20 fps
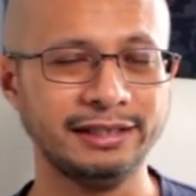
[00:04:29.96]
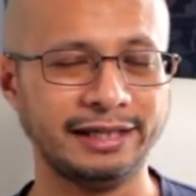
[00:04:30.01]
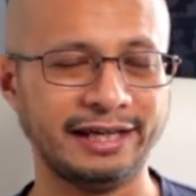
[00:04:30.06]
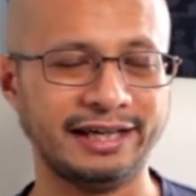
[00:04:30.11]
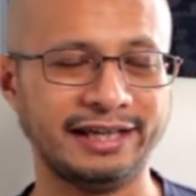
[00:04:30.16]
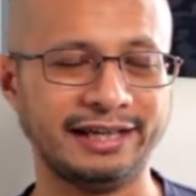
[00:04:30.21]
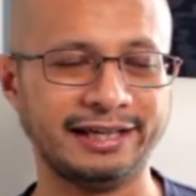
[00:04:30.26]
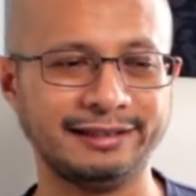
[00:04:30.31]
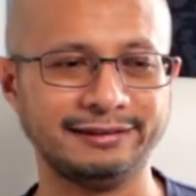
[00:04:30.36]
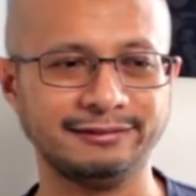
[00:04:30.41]

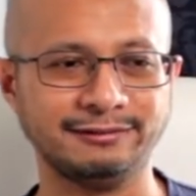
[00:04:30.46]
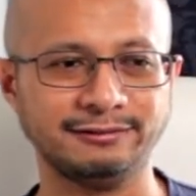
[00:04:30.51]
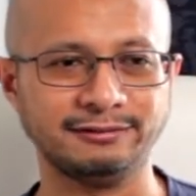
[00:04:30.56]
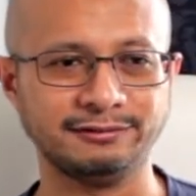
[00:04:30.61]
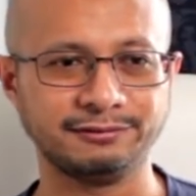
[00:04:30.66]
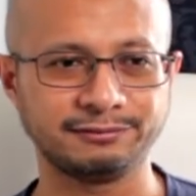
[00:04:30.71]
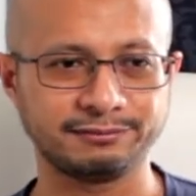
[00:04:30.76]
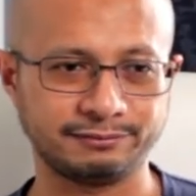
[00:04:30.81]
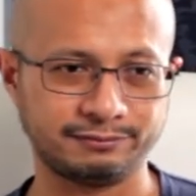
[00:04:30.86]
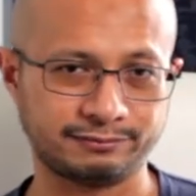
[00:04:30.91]

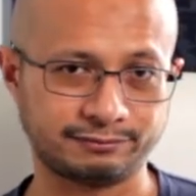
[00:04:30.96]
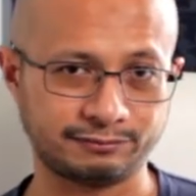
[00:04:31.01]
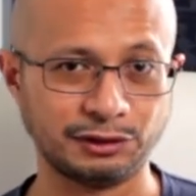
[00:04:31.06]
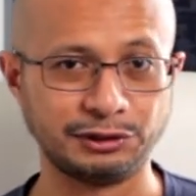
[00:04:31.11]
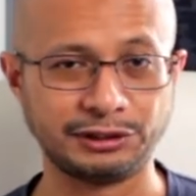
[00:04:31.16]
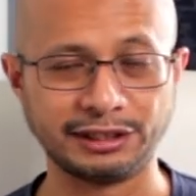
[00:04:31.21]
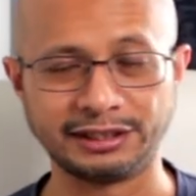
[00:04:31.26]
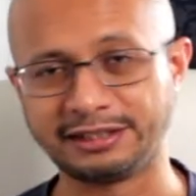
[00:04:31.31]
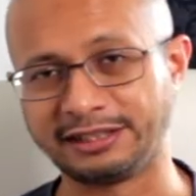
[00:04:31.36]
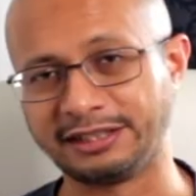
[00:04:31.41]
and
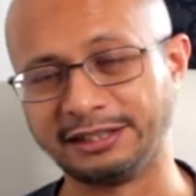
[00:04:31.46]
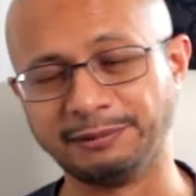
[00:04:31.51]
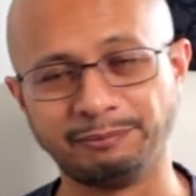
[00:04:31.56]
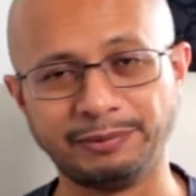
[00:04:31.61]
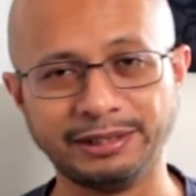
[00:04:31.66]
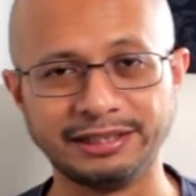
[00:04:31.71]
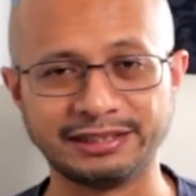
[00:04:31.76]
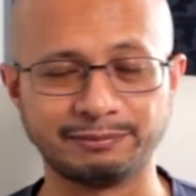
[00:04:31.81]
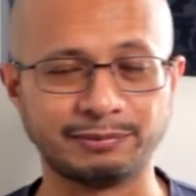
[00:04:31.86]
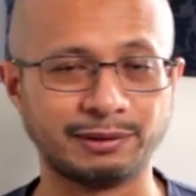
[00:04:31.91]
you can keep
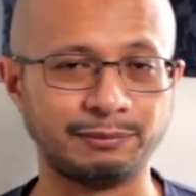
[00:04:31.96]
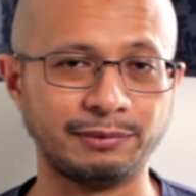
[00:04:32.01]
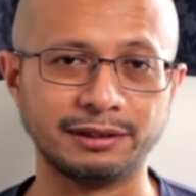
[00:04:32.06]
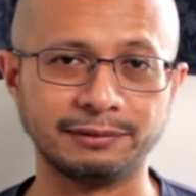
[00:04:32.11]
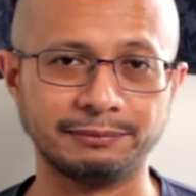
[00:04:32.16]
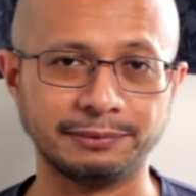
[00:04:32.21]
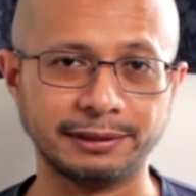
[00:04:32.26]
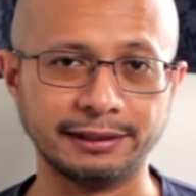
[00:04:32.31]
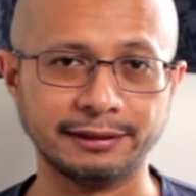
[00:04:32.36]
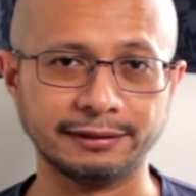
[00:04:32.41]
it sampai
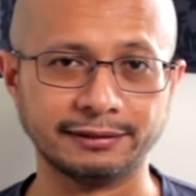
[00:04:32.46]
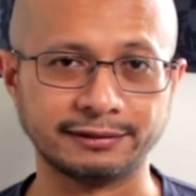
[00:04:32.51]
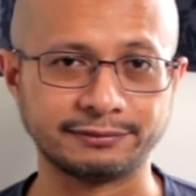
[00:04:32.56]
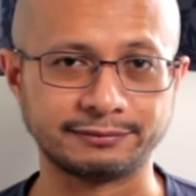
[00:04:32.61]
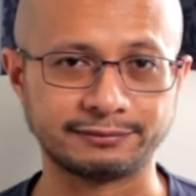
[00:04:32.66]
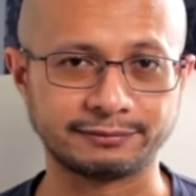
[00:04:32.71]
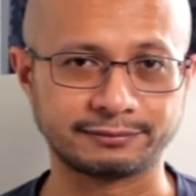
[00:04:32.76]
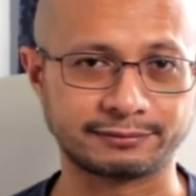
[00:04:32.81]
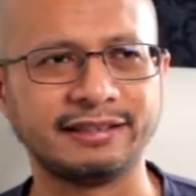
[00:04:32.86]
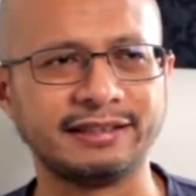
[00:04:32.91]
bila-bila.
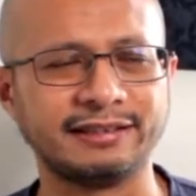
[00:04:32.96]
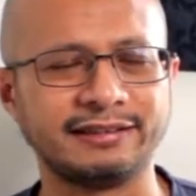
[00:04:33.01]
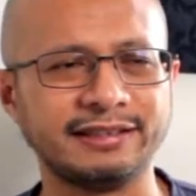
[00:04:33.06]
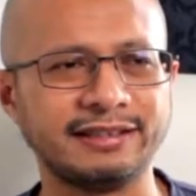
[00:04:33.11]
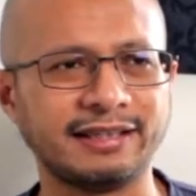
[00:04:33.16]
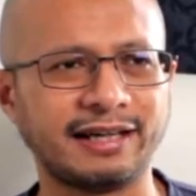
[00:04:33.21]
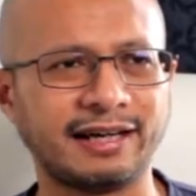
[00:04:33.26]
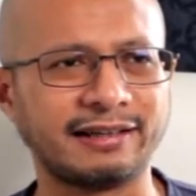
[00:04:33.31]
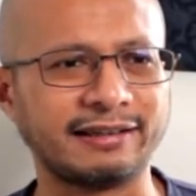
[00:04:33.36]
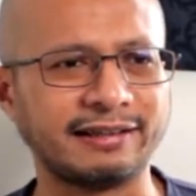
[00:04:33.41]
And I
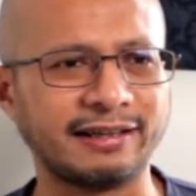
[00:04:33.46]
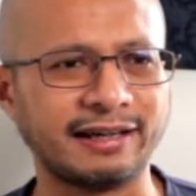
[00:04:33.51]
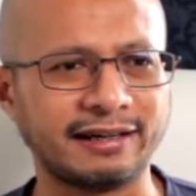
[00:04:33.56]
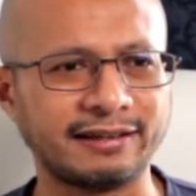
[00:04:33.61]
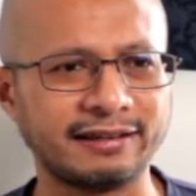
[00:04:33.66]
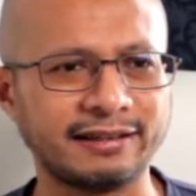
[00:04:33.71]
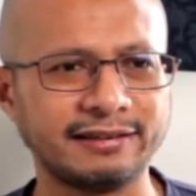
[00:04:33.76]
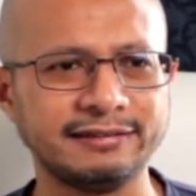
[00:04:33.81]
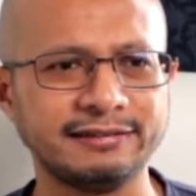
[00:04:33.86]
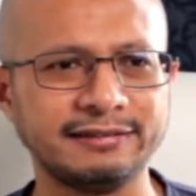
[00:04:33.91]
think
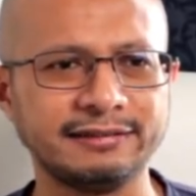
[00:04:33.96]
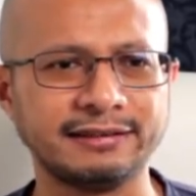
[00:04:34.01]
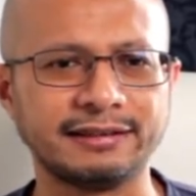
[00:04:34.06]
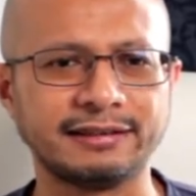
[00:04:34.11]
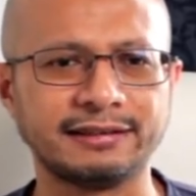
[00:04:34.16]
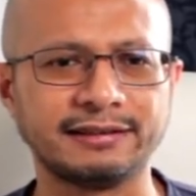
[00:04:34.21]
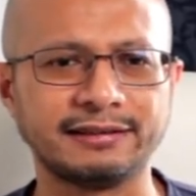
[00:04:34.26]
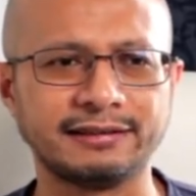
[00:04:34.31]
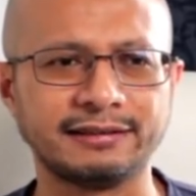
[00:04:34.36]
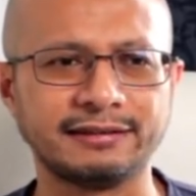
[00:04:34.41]
anggaran
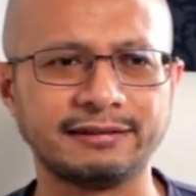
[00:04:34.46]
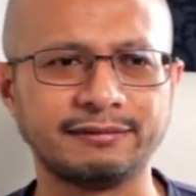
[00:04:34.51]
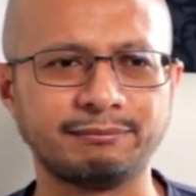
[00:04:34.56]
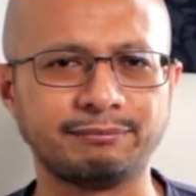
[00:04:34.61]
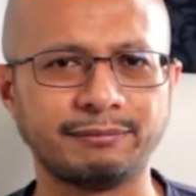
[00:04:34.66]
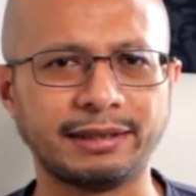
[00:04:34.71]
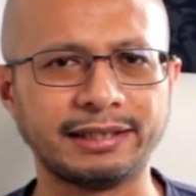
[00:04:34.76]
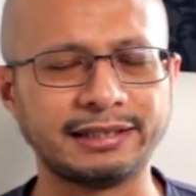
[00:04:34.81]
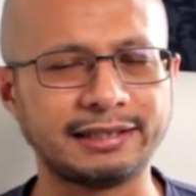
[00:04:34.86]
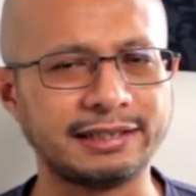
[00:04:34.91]

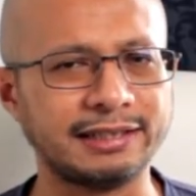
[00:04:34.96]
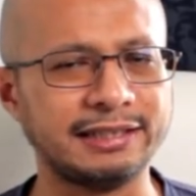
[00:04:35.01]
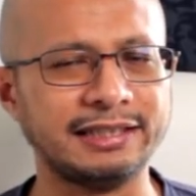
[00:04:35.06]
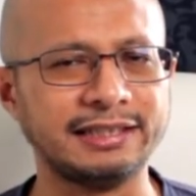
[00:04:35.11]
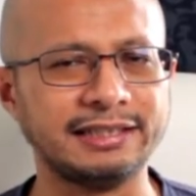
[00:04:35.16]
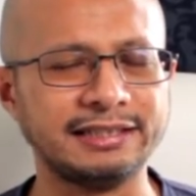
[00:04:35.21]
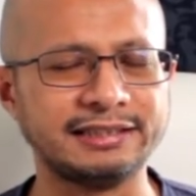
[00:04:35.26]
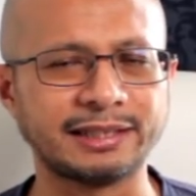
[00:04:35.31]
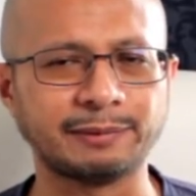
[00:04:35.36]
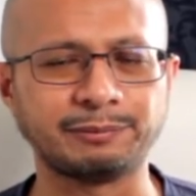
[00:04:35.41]

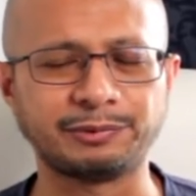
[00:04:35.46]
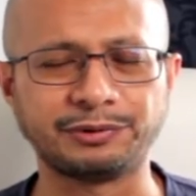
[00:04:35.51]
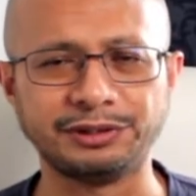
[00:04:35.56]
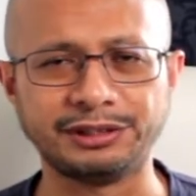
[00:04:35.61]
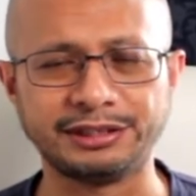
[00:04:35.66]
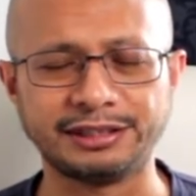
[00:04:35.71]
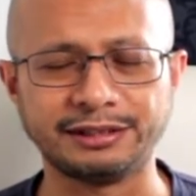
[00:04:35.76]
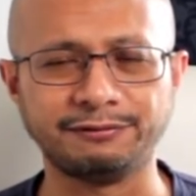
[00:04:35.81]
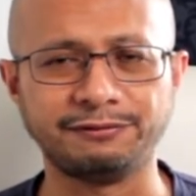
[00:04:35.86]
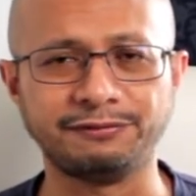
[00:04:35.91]
monthly
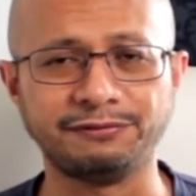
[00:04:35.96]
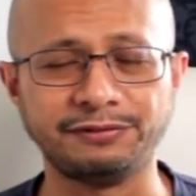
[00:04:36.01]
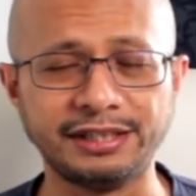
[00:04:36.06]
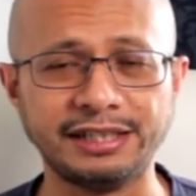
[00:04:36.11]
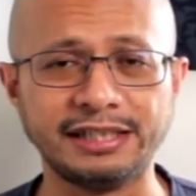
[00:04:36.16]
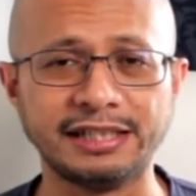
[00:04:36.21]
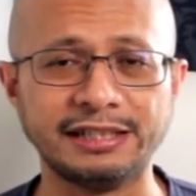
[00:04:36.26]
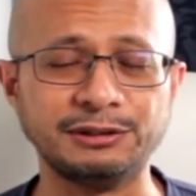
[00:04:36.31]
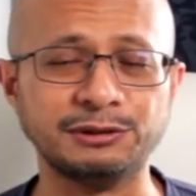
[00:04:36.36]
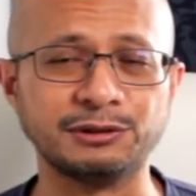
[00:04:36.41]
subscription
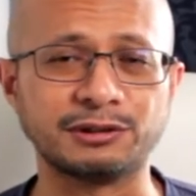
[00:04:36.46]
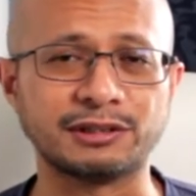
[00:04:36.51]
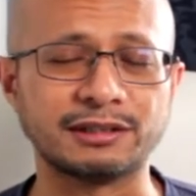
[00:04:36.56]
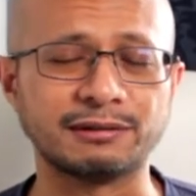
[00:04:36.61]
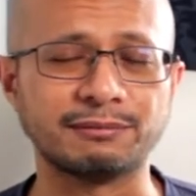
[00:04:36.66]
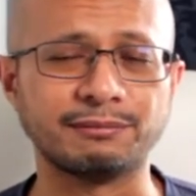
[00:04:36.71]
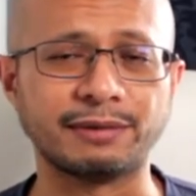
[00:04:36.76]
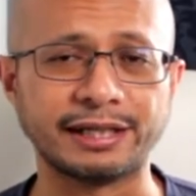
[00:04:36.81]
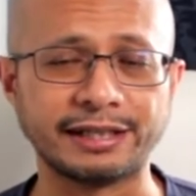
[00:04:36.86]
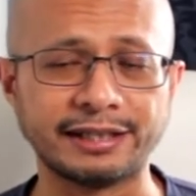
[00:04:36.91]
fee yang you
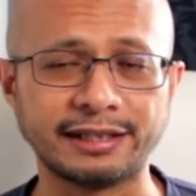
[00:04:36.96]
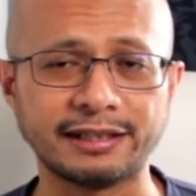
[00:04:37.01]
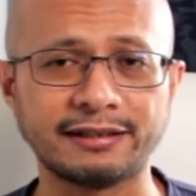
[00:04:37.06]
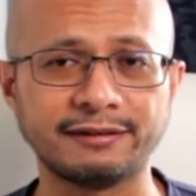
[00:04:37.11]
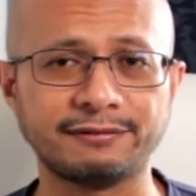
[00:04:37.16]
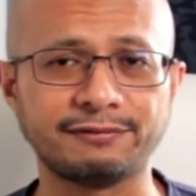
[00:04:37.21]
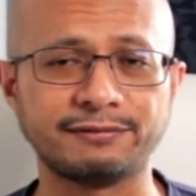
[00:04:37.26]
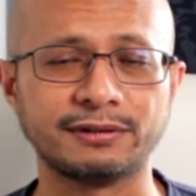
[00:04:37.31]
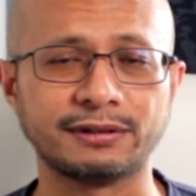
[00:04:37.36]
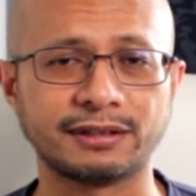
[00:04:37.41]
kena
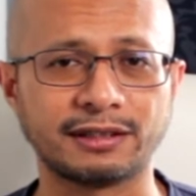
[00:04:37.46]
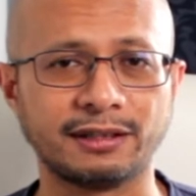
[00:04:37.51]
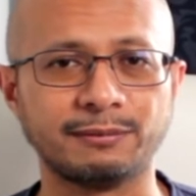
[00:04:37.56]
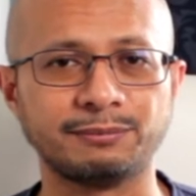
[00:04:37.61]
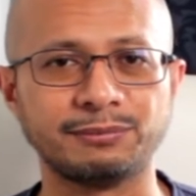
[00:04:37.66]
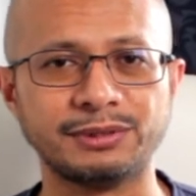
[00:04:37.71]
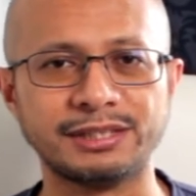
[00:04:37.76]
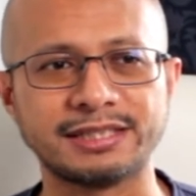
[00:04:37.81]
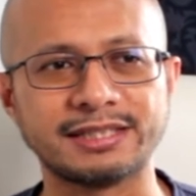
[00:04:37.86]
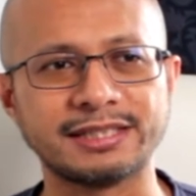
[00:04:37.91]
bayar for cloud
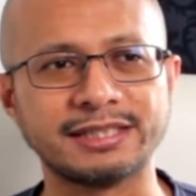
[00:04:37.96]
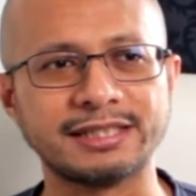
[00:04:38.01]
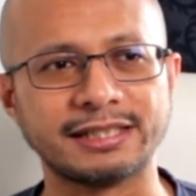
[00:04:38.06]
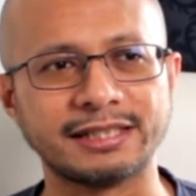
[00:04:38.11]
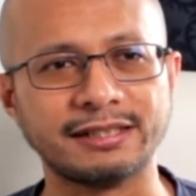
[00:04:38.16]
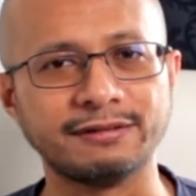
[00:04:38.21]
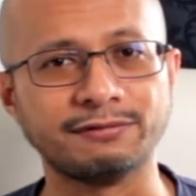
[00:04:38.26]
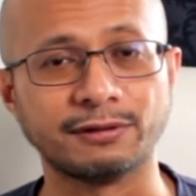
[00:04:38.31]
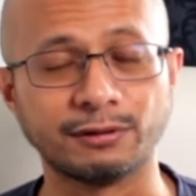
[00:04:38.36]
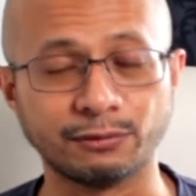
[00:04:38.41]
PC
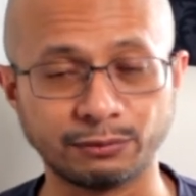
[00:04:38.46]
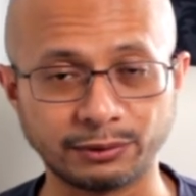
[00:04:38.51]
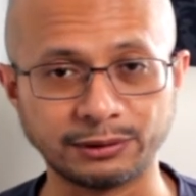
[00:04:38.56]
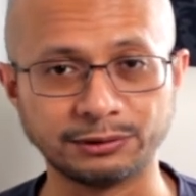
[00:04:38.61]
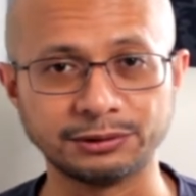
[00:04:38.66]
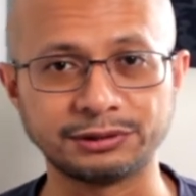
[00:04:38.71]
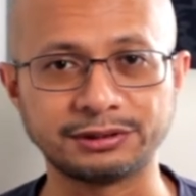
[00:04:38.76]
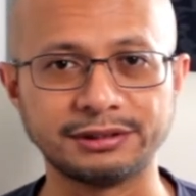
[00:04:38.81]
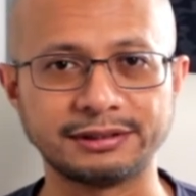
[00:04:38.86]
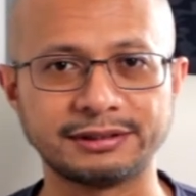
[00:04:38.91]
ni, for
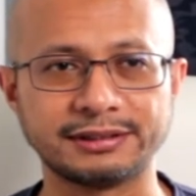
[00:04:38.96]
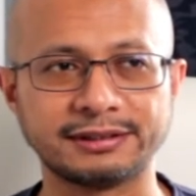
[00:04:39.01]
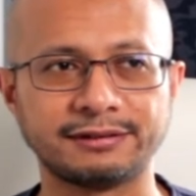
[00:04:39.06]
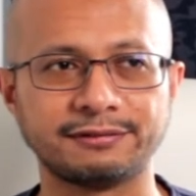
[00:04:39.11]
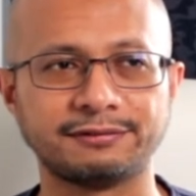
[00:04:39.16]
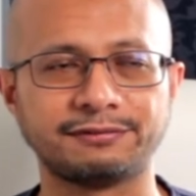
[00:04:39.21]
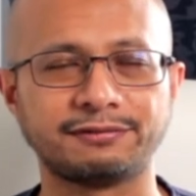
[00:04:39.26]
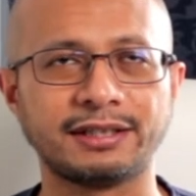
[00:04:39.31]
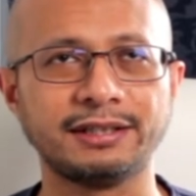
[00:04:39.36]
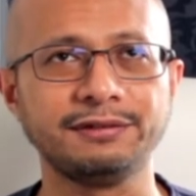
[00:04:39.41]
Windows
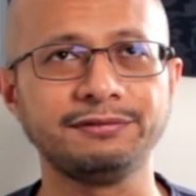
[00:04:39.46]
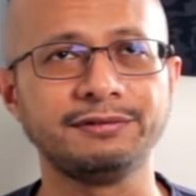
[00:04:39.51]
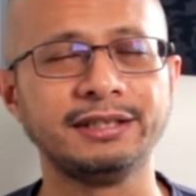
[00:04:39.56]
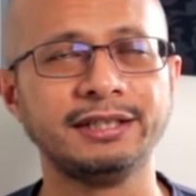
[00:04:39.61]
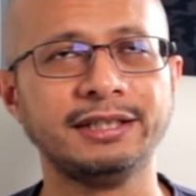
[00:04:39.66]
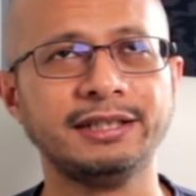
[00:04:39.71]
365,